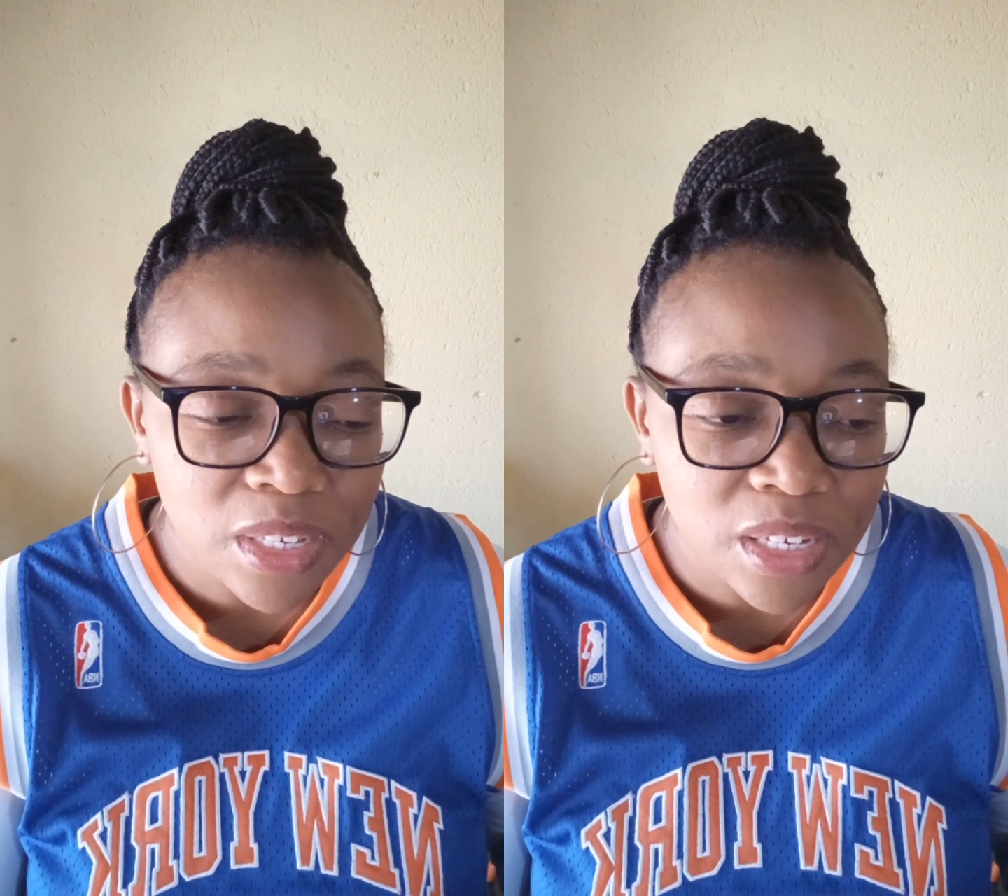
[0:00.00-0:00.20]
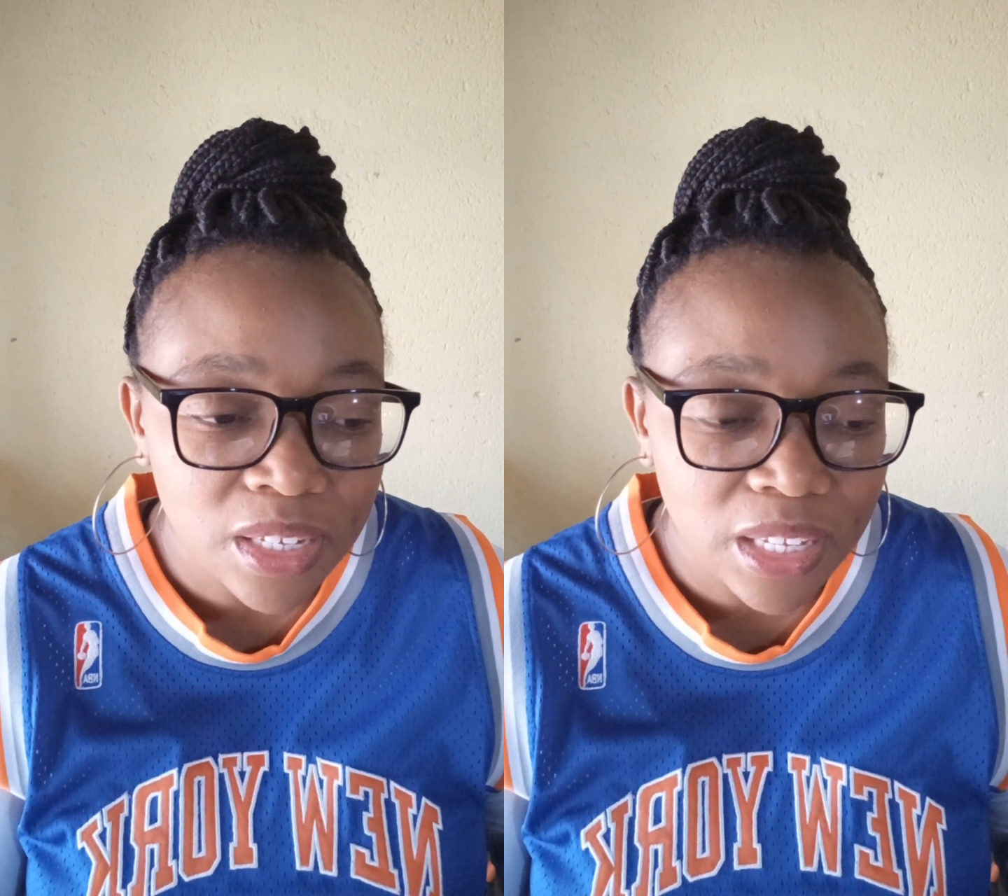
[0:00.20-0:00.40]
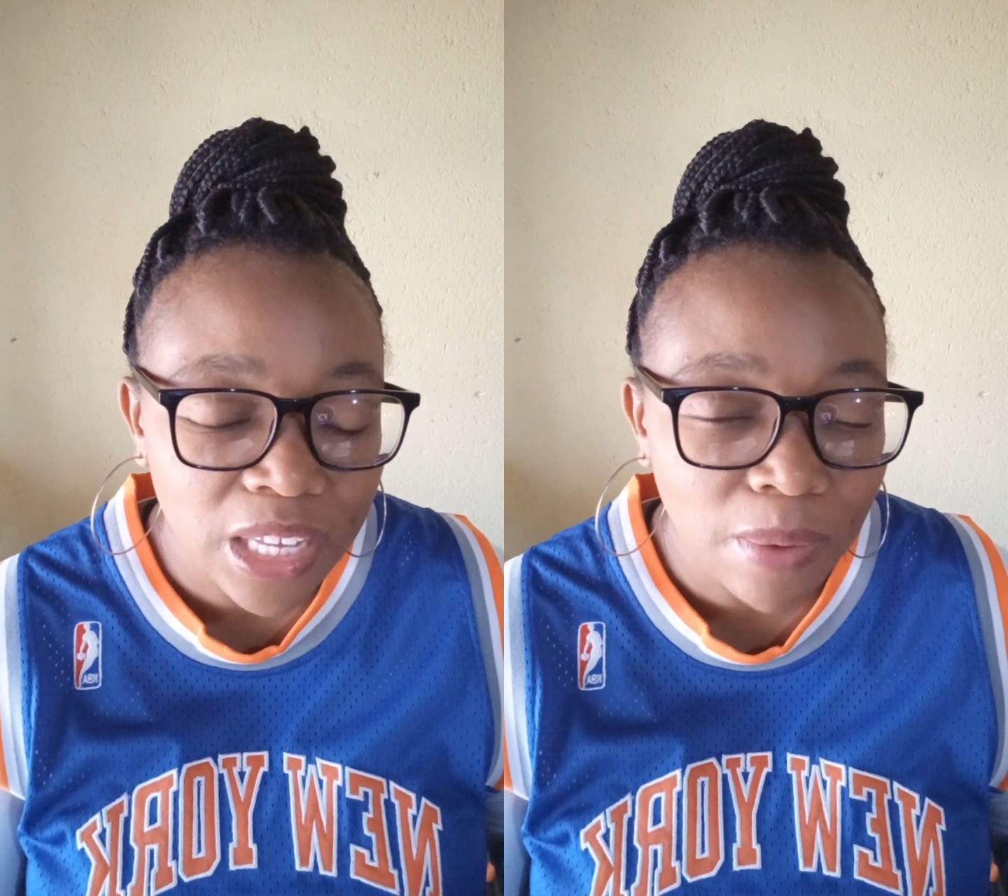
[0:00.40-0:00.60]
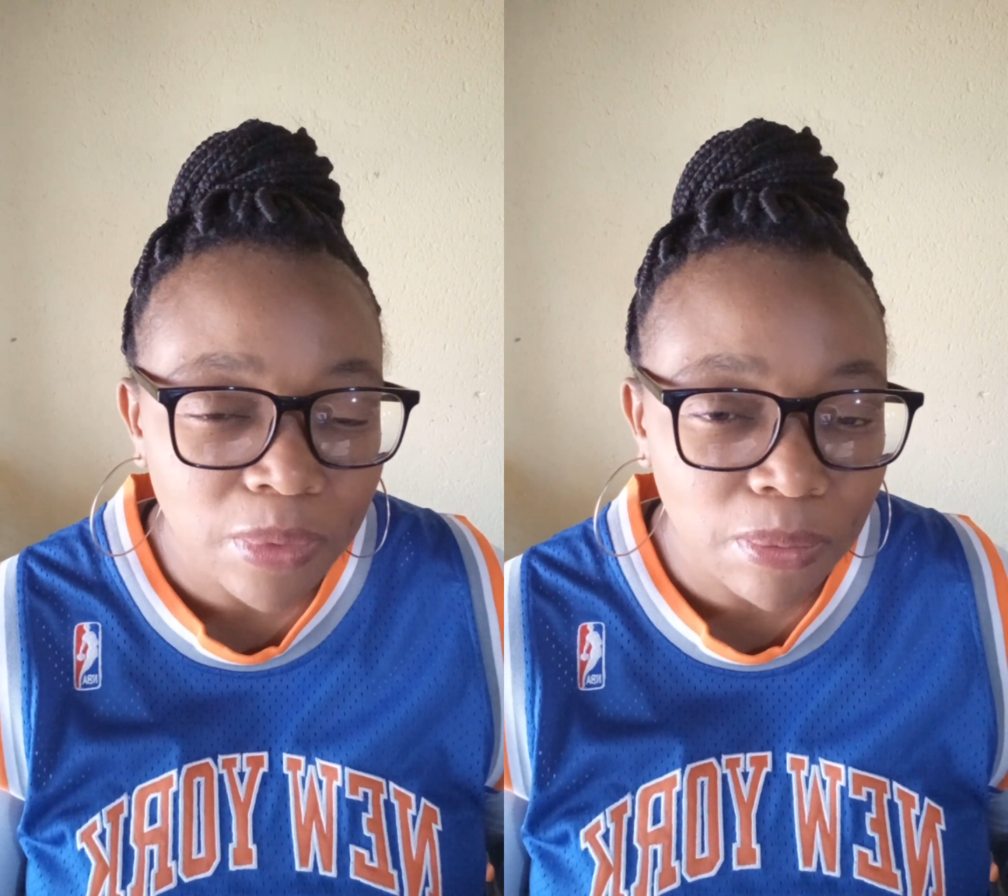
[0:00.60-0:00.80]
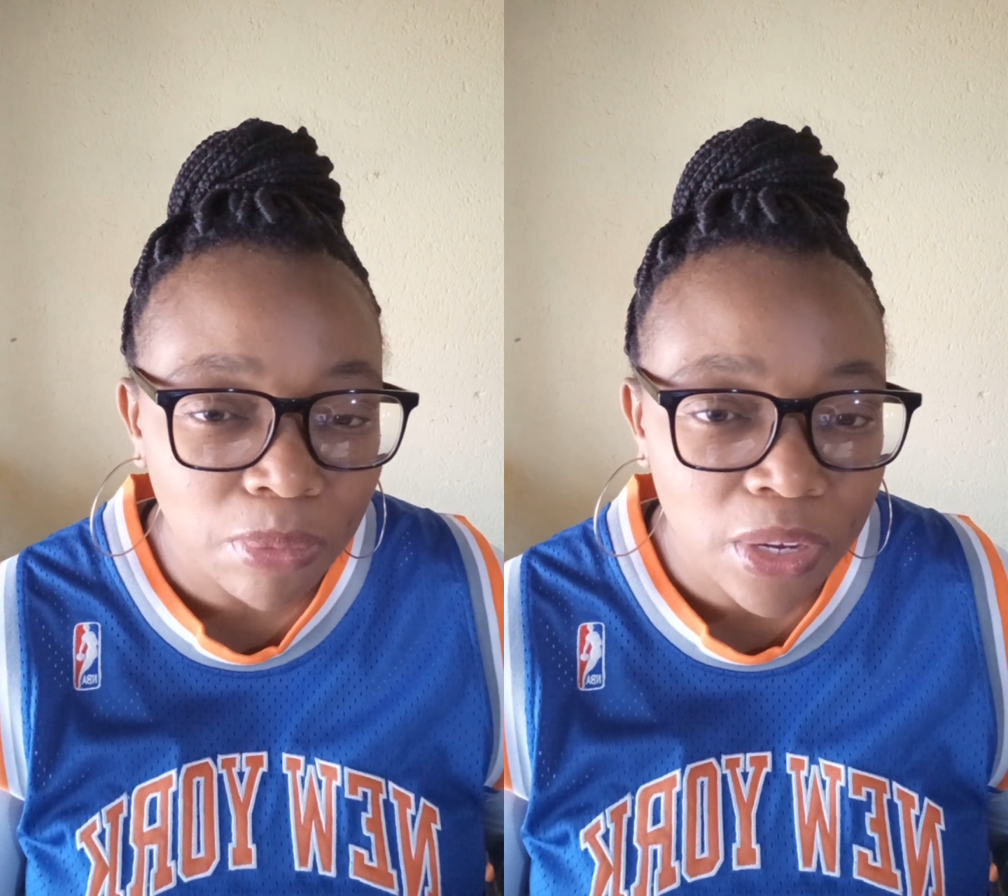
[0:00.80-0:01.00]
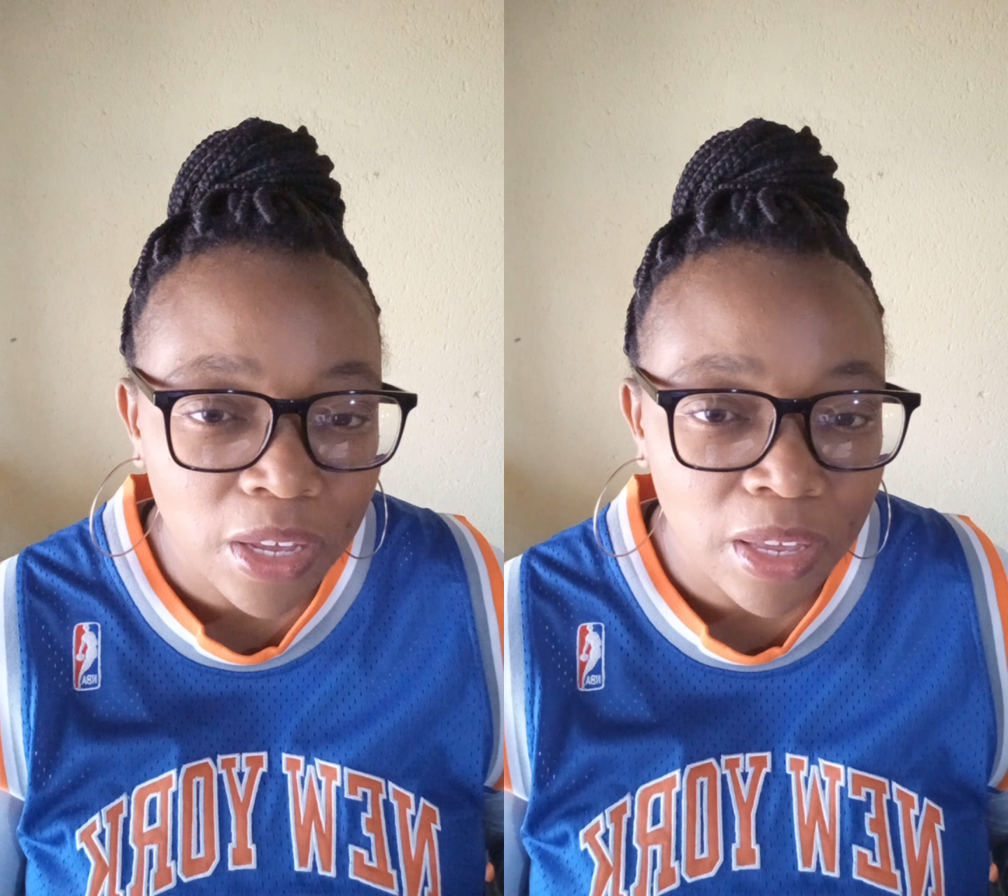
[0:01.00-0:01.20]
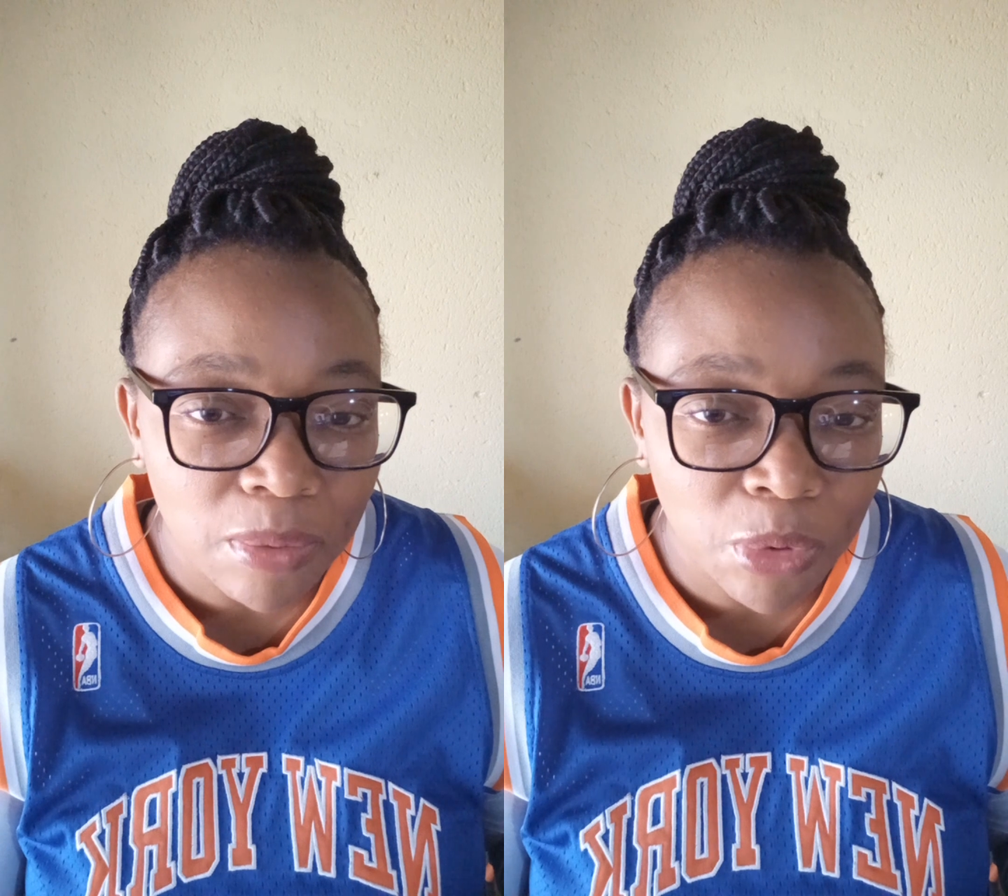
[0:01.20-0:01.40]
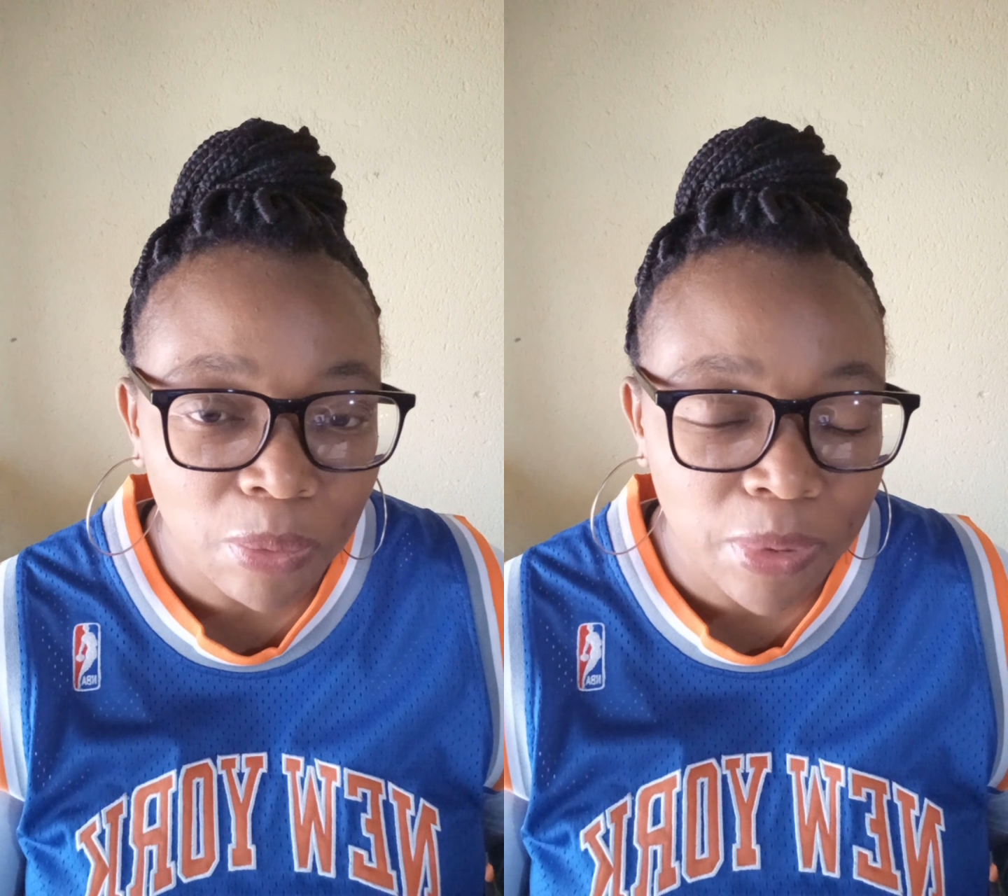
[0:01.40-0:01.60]
sitting they kept on bringing in
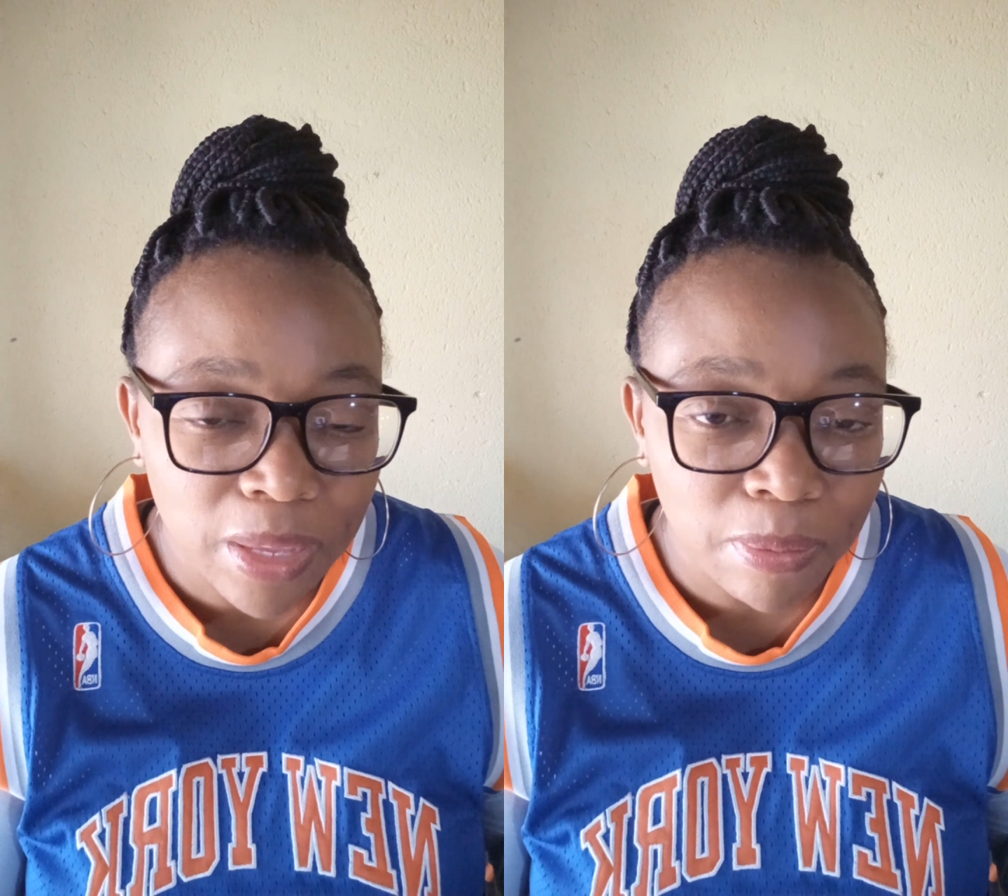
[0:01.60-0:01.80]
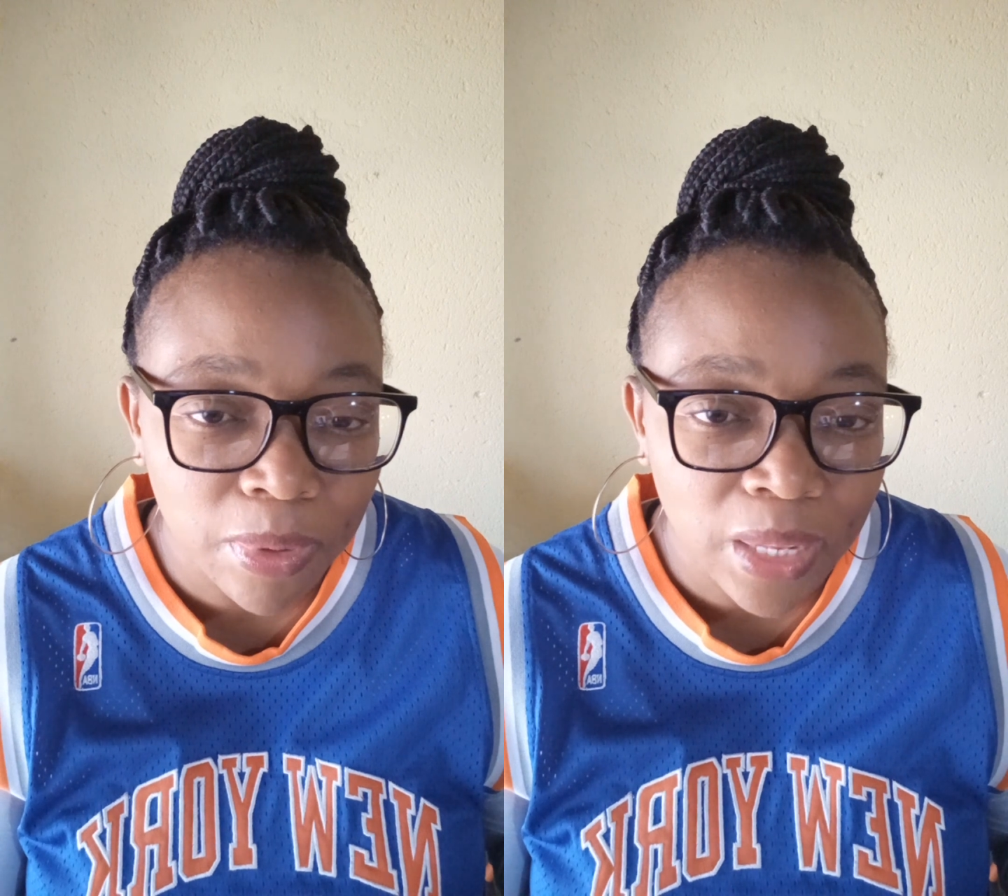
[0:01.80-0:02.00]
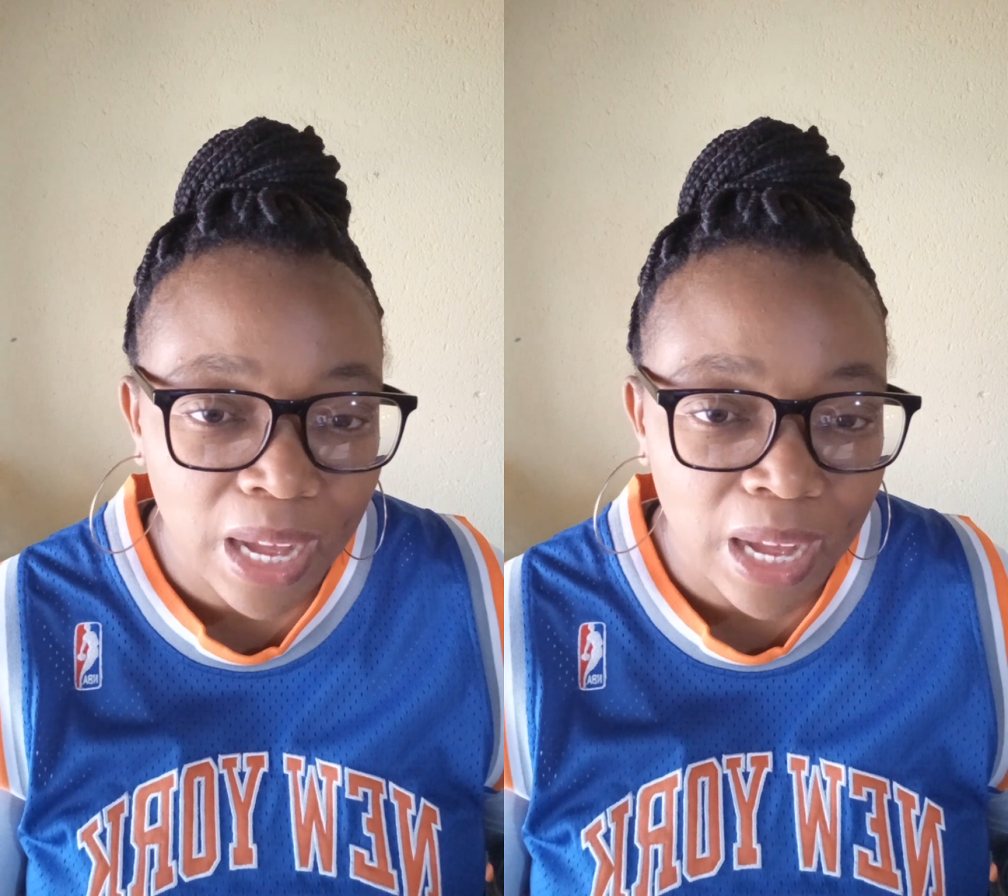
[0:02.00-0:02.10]
more people